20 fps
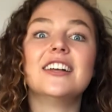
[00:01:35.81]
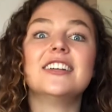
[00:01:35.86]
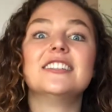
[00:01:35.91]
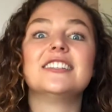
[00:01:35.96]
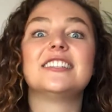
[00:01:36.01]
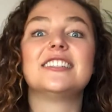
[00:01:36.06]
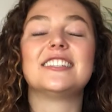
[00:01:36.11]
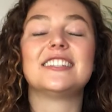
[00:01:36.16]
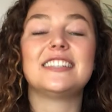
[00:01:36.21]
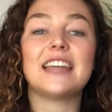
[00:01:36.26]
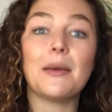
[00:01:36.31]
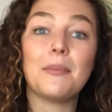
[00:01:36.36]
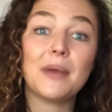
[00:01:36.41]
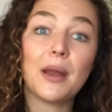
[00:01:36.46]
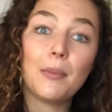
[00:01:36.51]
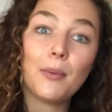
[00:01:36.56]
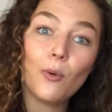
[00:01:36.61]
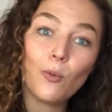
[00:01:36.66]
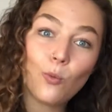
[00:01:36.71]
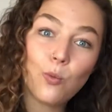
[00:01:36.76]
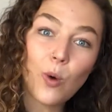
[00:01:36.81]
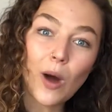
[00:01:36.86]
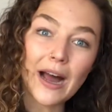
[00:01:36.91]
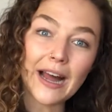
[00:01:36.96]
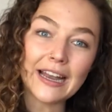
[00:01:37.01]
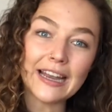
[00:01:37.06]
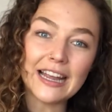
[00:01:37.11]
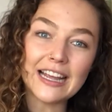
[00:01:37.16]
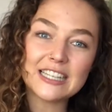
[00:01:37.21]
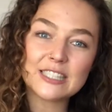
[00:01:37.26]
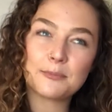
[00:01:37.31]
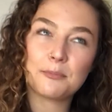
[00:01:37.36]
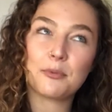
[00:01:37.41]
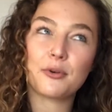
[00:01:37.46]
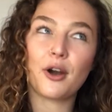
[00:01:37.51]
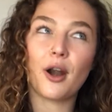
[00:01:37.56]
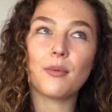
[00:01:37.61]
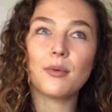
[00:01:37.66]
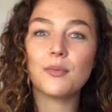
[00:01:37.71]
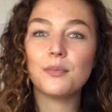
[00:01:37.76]
Step number 1 is
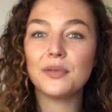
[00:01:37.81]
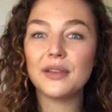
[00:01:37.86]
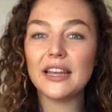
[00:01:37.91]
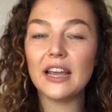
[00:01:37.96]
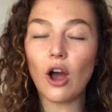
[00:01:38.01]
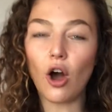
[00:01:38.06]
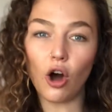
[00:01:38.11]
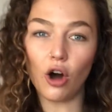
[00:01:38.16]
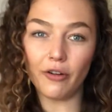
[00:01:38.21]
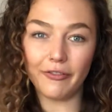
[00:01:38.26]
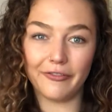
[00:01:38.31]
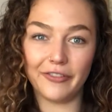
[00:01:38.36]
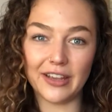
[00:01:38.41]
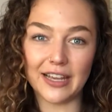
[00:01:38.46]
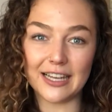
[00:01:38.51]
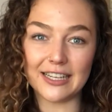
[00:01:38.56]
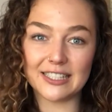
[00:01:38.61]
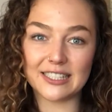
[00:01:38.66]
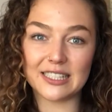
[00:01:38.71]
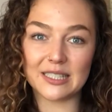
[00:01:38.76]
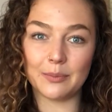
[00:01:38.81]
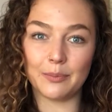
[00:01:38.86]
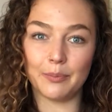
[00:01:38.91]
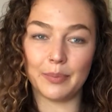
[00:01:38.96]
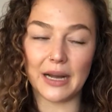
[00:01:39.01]
probably obvious,